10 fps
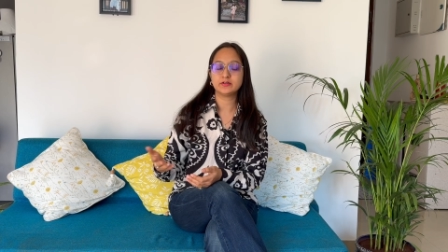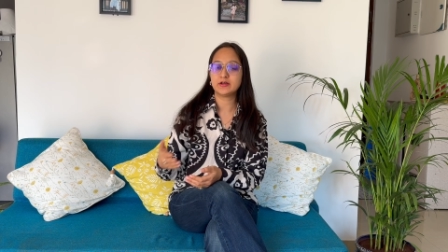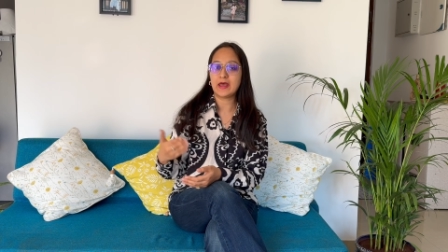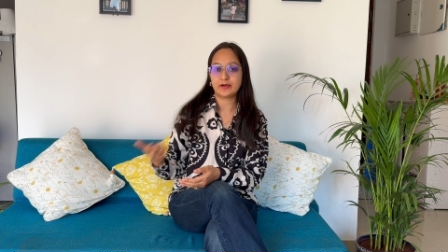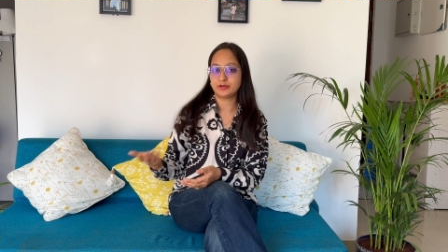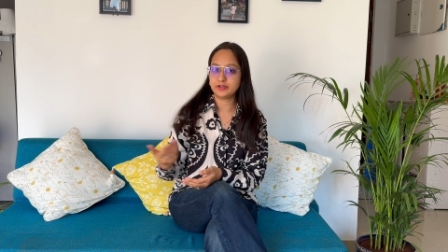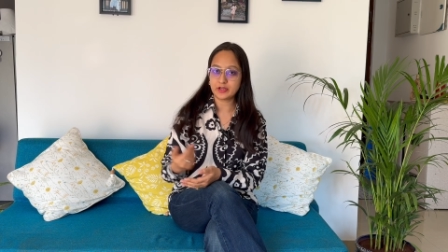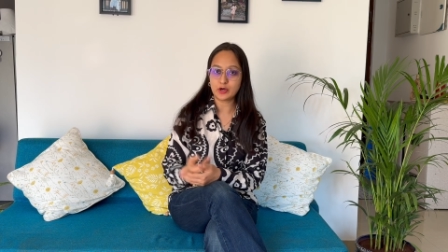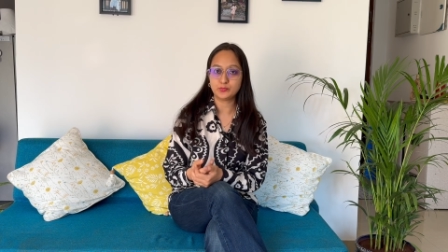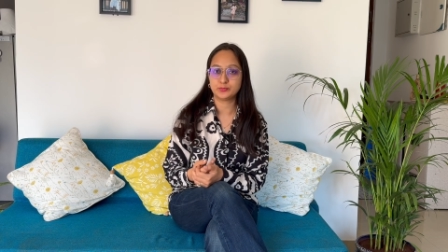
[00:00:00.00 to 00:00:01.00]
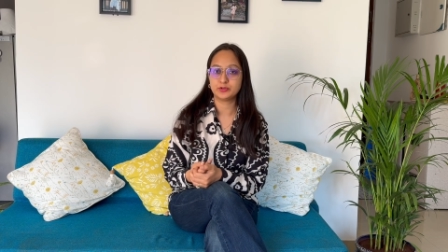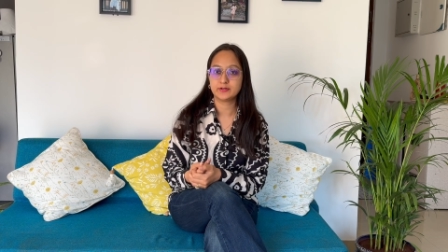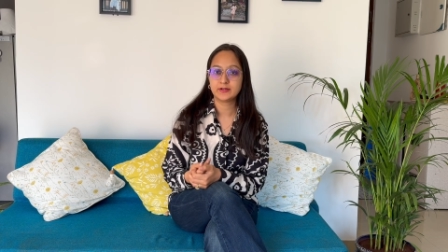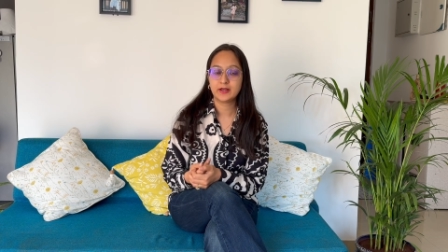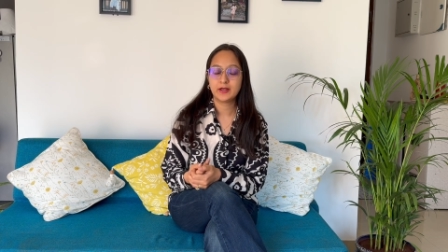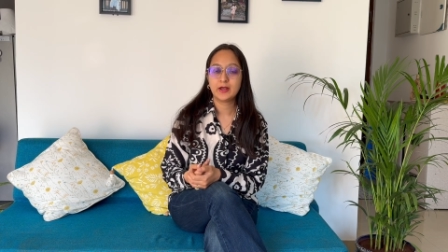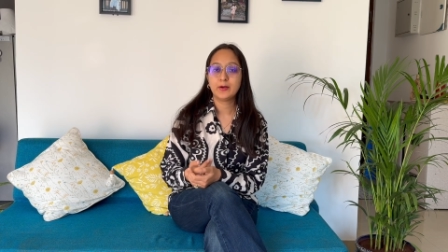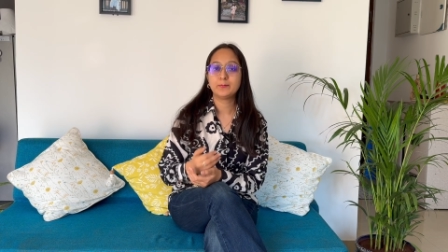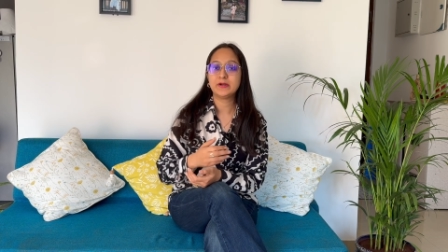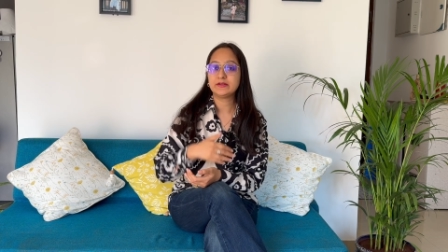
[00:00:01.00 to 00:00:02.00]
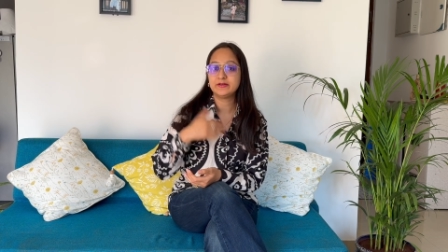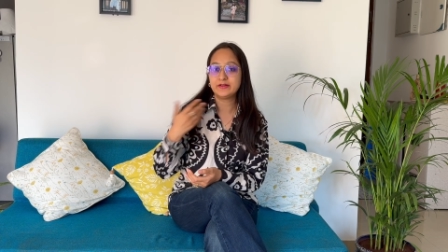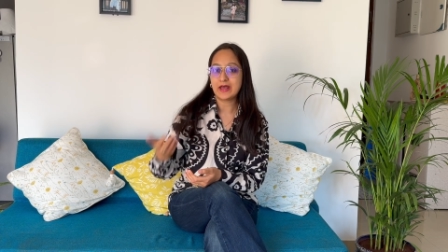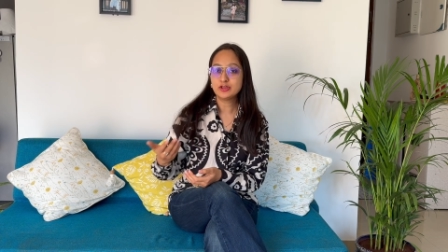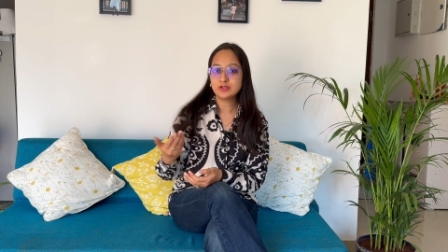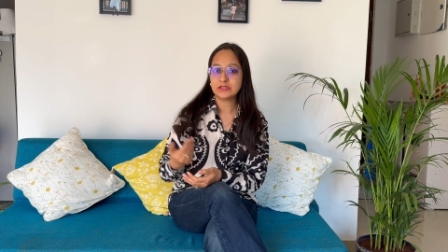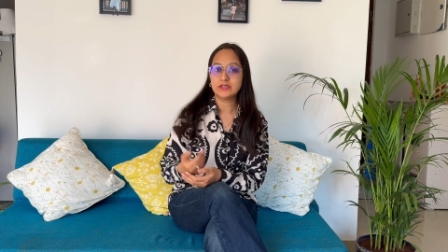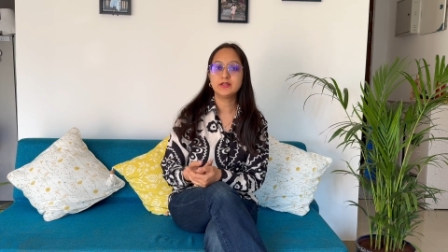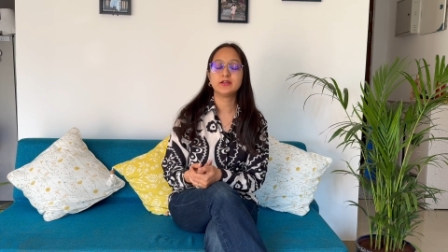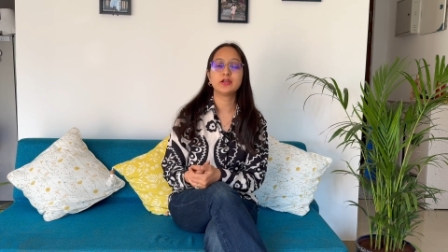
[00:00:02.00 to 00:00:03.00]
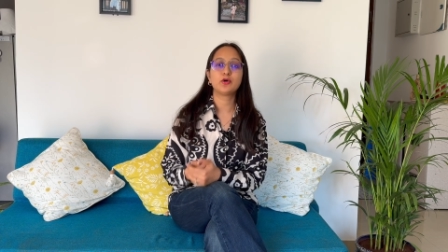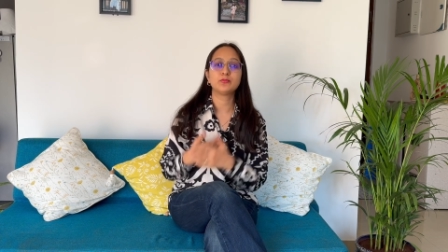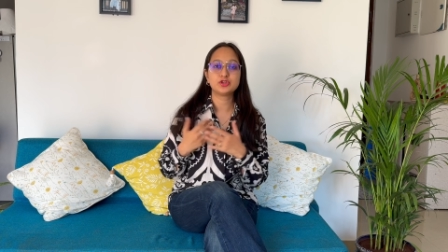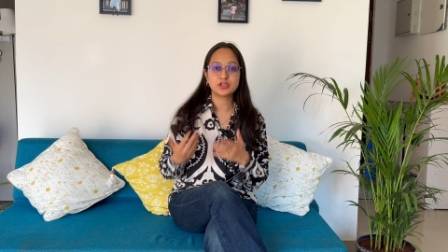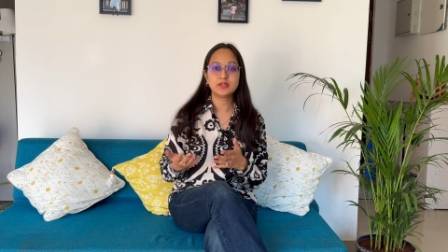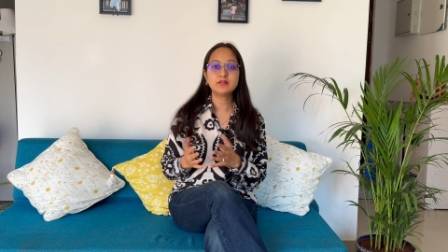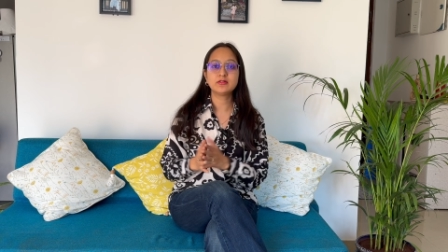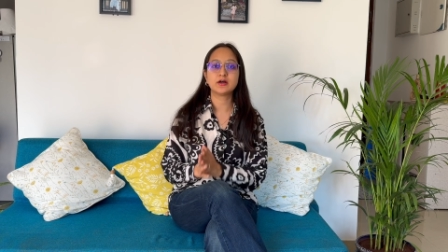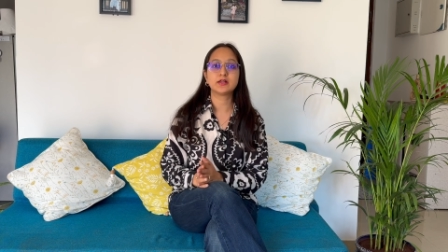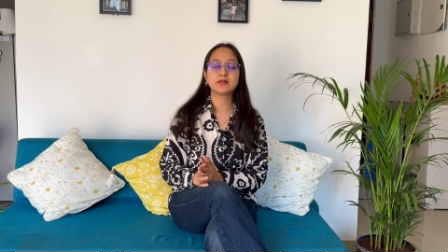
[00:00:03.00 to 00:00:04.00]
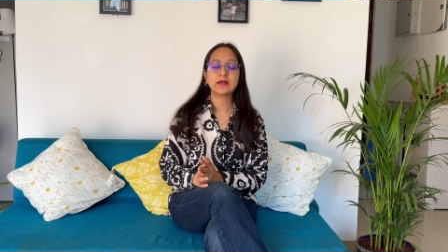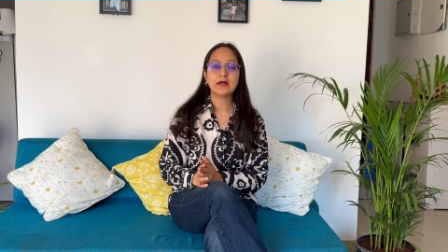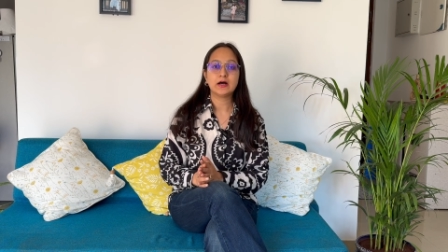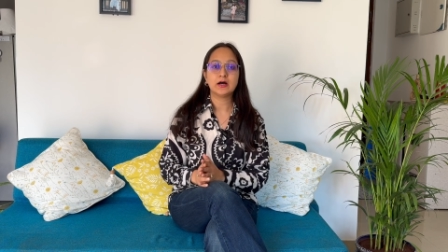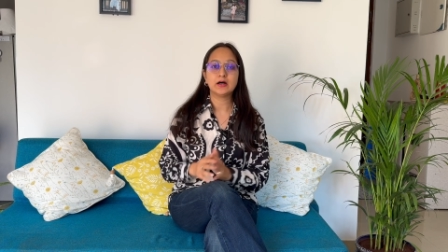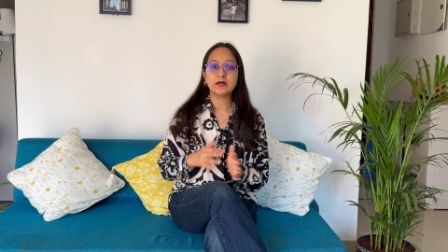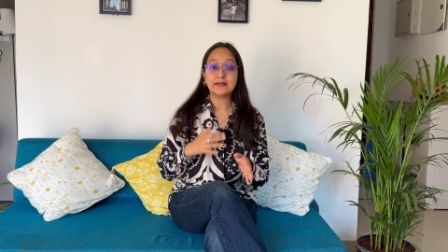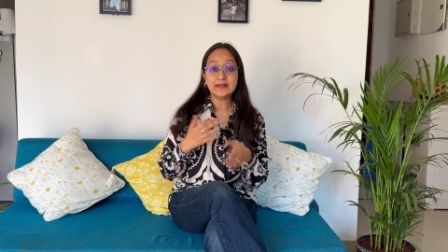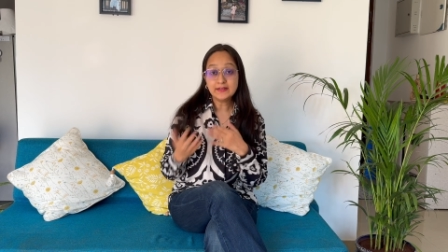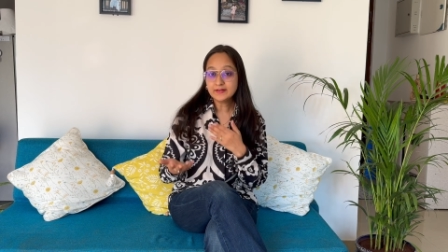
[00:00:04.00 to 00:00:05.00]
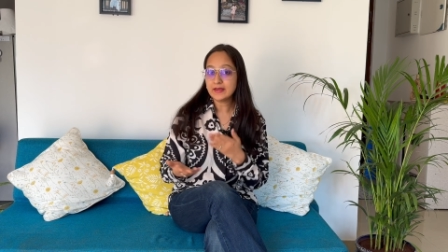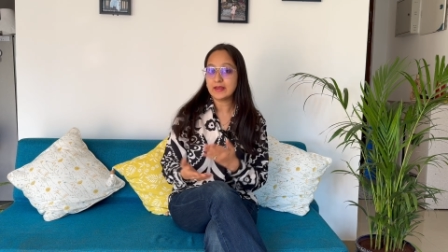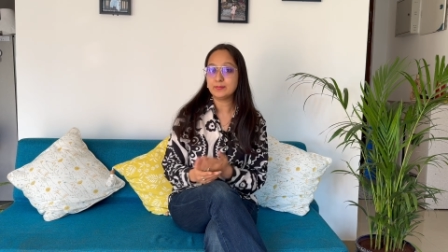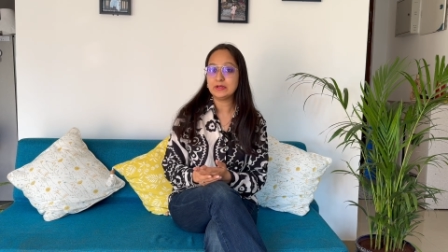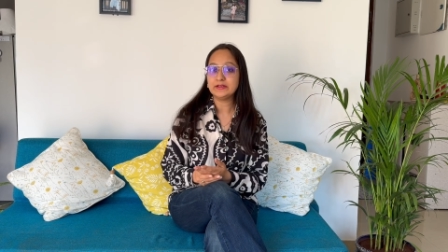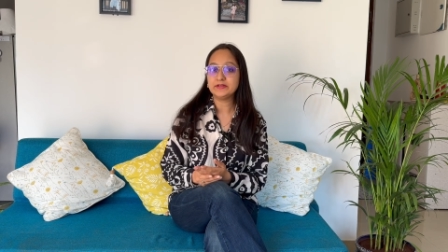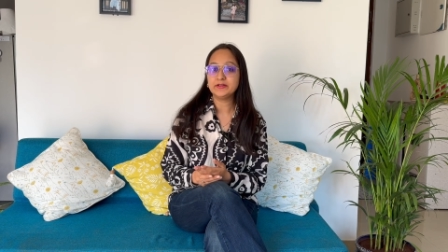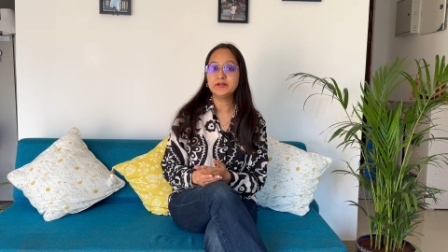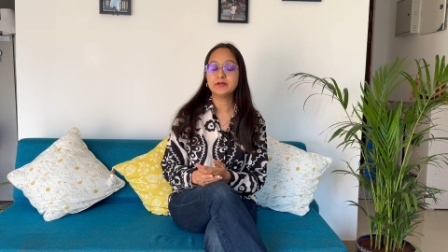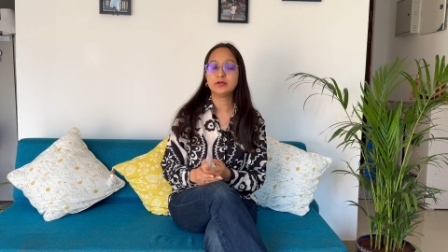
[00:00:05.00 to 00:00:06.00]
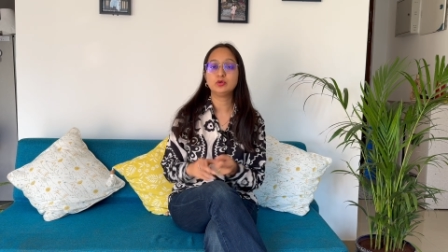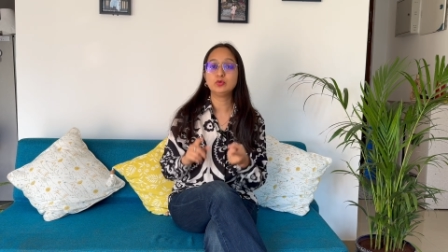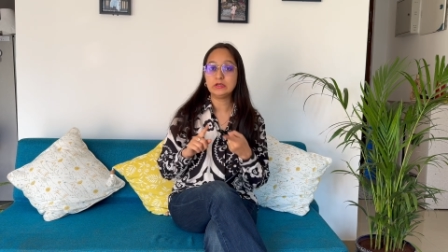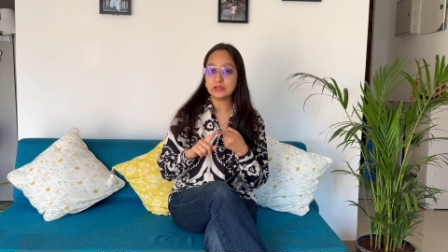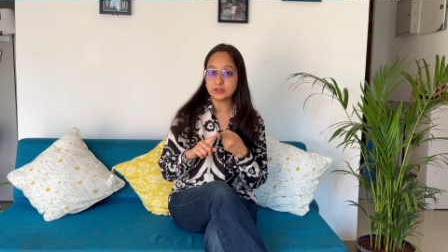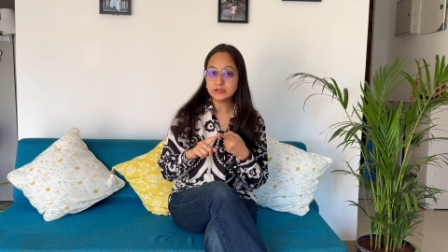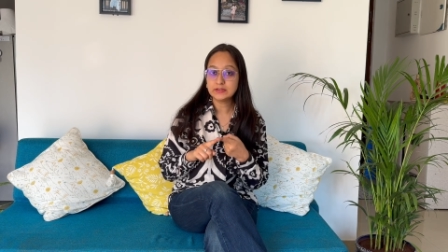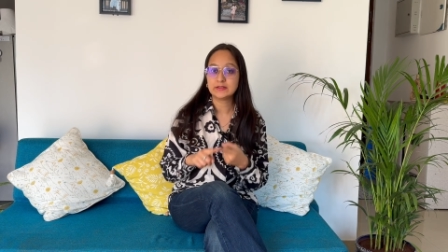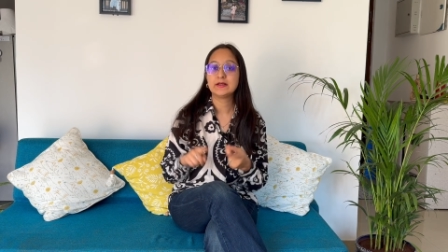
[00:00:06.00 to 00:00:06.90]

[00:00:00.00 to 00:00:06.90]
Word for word: the accurate output. But gradually, now machines are uh, gaining the ability to learn,